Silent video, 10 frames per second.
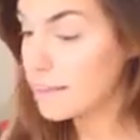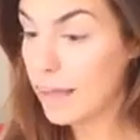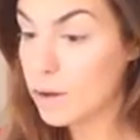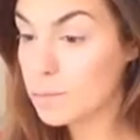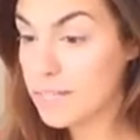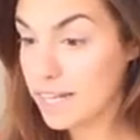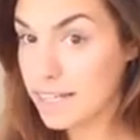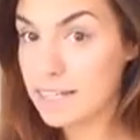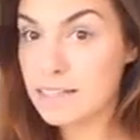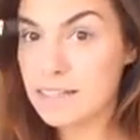Now I'm
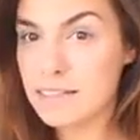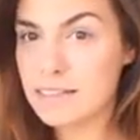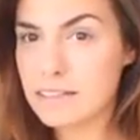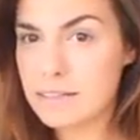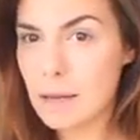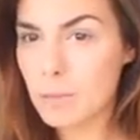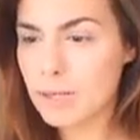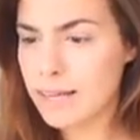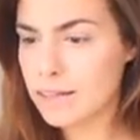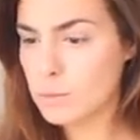taking this
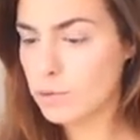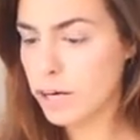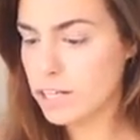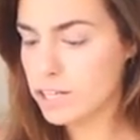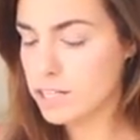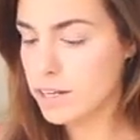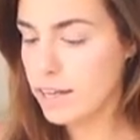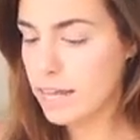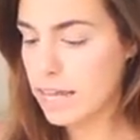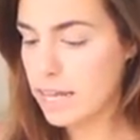double-ended brush
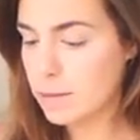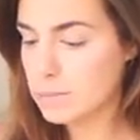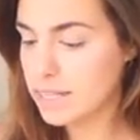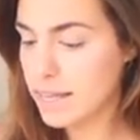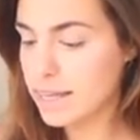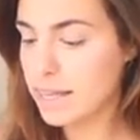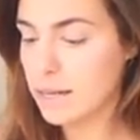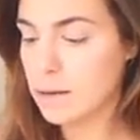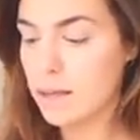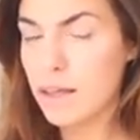and I'm
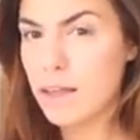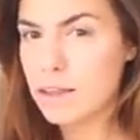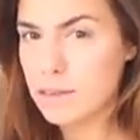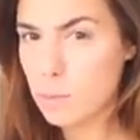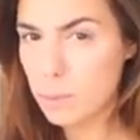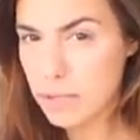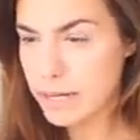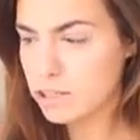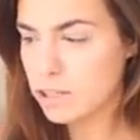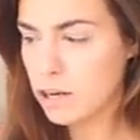taking the
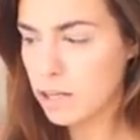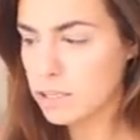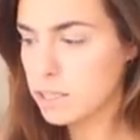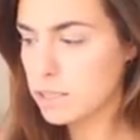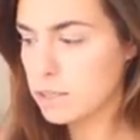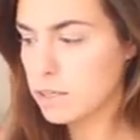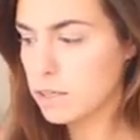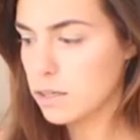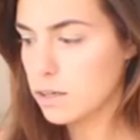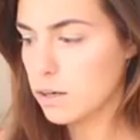blush color
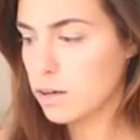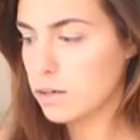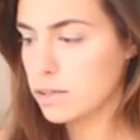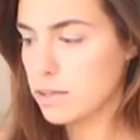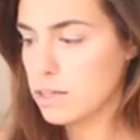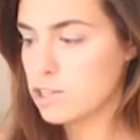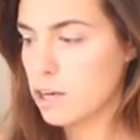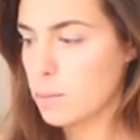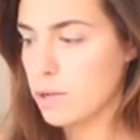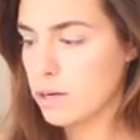on the
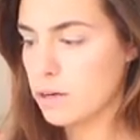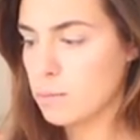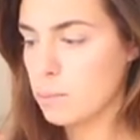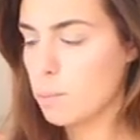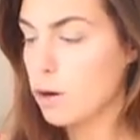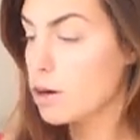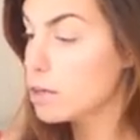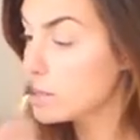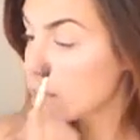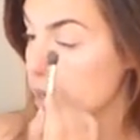chubbier
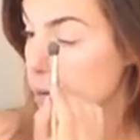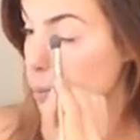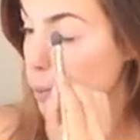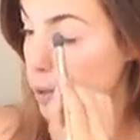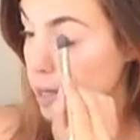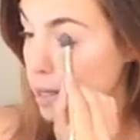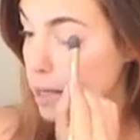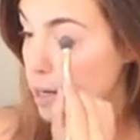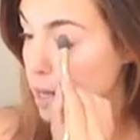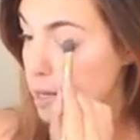part and I'm putting
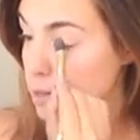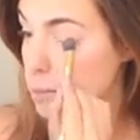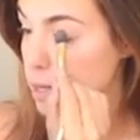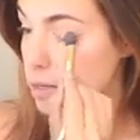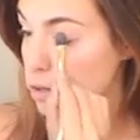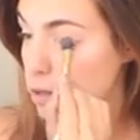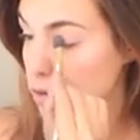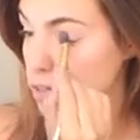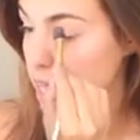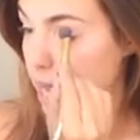it in the middle of the